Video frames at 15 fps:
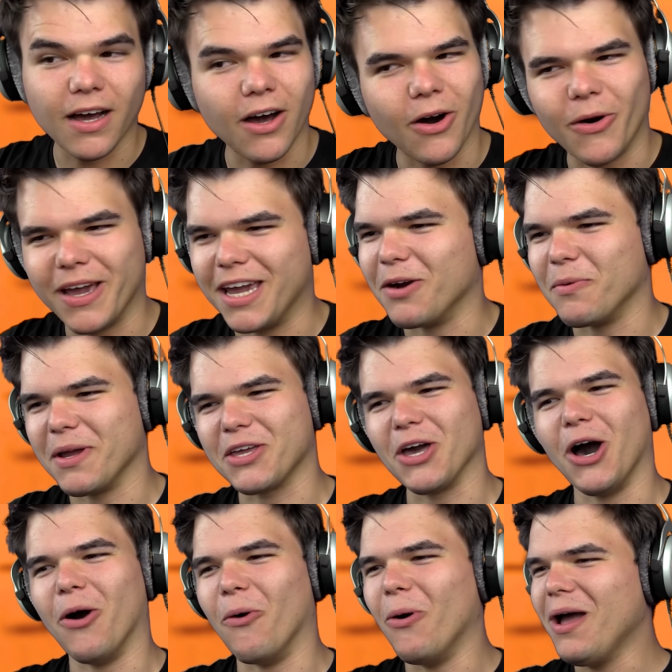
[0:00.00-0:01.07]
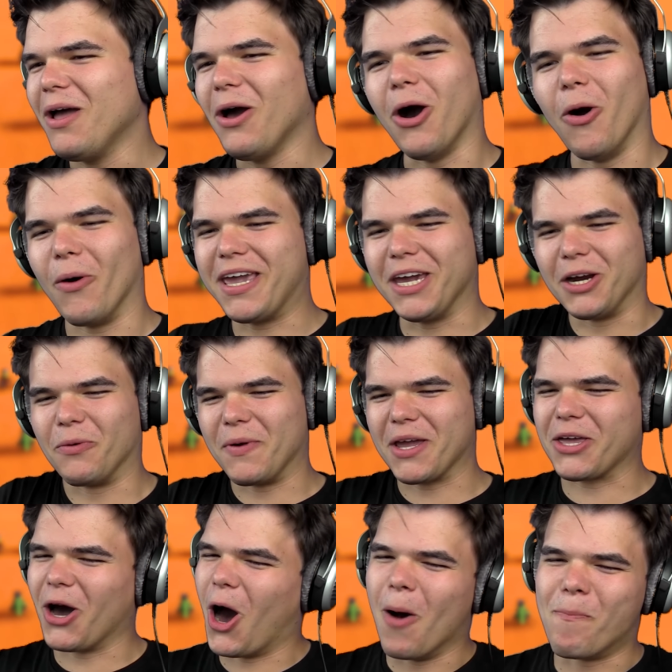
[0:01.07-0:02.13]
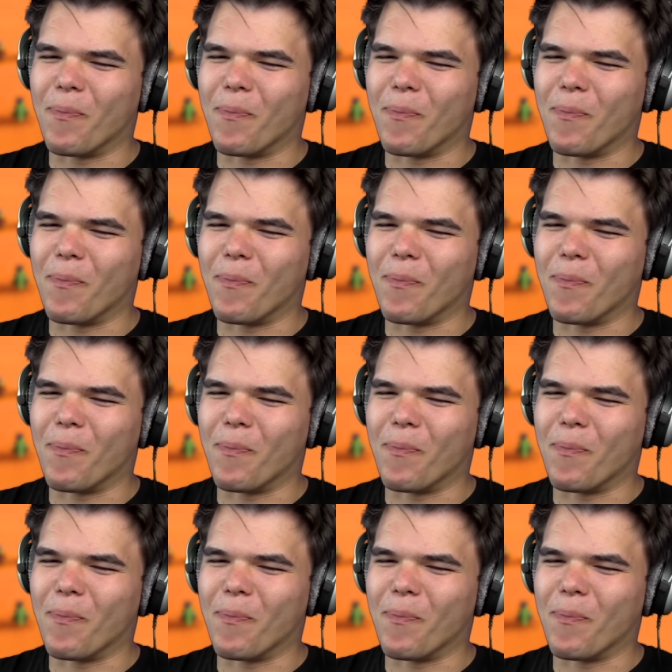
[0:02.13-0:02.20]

copied it. Oh, here we go,